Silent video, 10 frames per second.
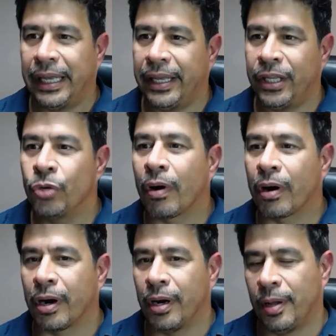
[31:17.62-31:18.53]
you
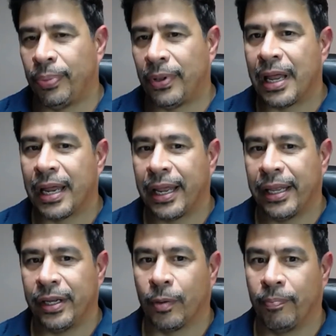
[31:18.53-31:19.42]
are applying
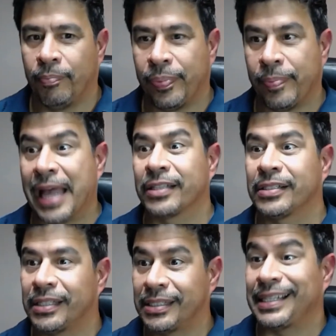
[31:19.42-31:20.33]
your
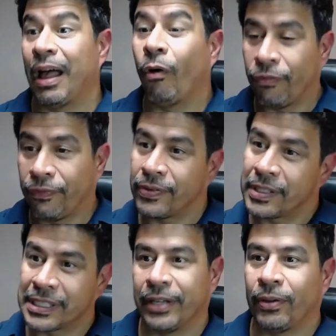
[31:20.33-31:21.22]
best self
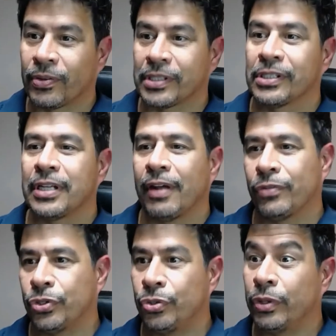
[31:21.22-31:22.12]
skills and stuff
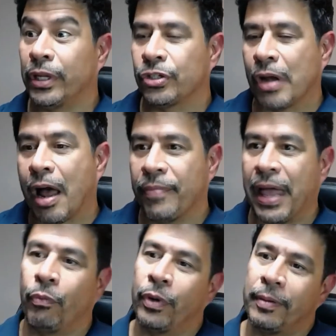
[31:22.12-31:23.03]
to the job
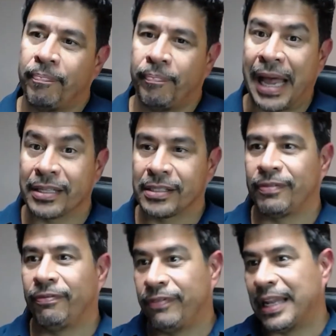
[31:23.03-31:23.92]
that would best
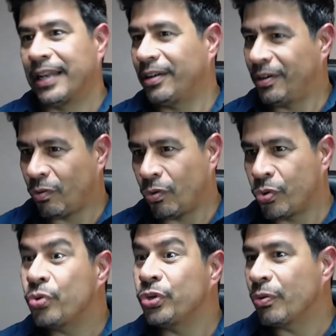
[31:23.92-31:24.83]
fit
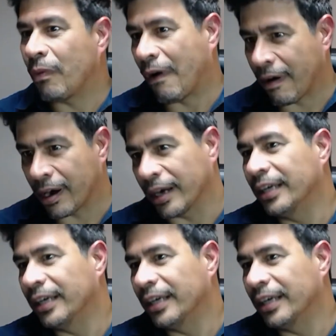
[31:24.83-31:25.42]
who you are,